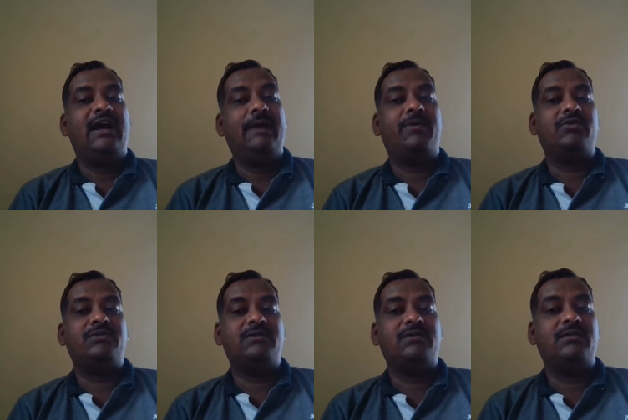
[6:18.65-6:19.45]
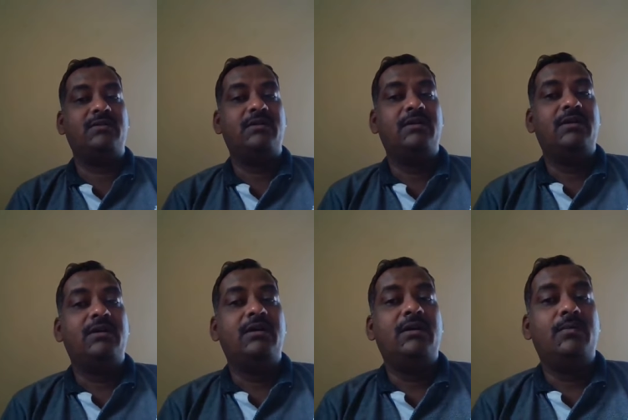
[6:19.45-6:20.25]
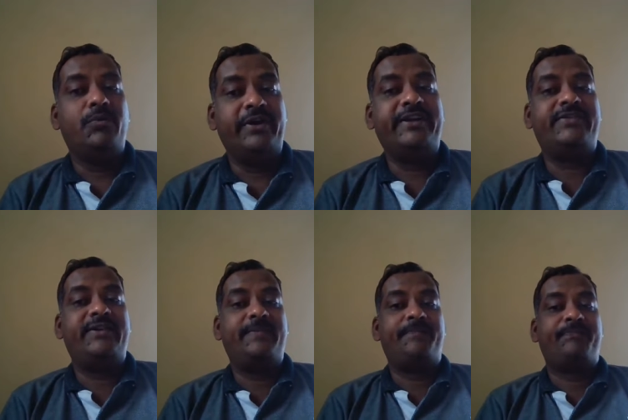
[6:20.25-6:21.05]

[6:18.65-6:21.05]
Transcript: about the poetry.